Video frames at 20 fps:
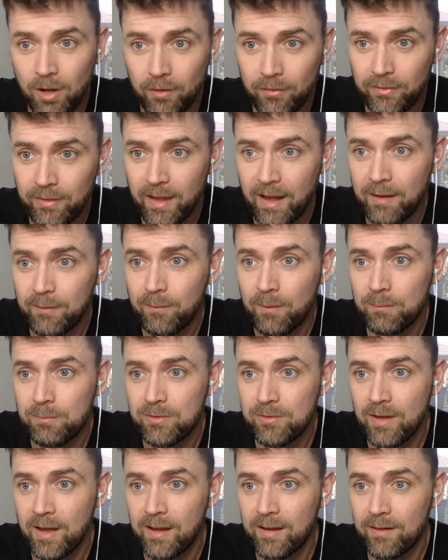on that
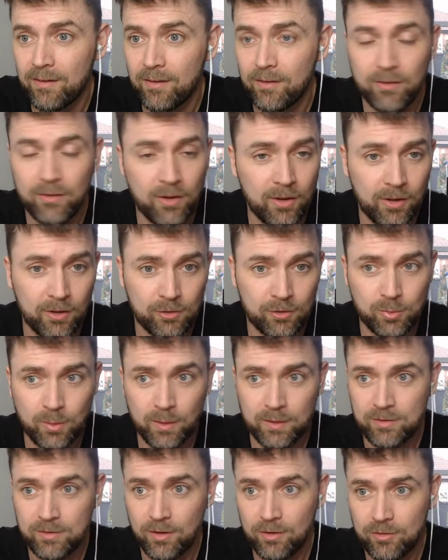website, on their
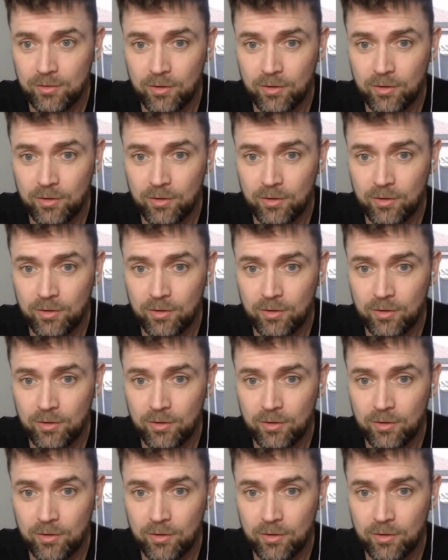Twitter.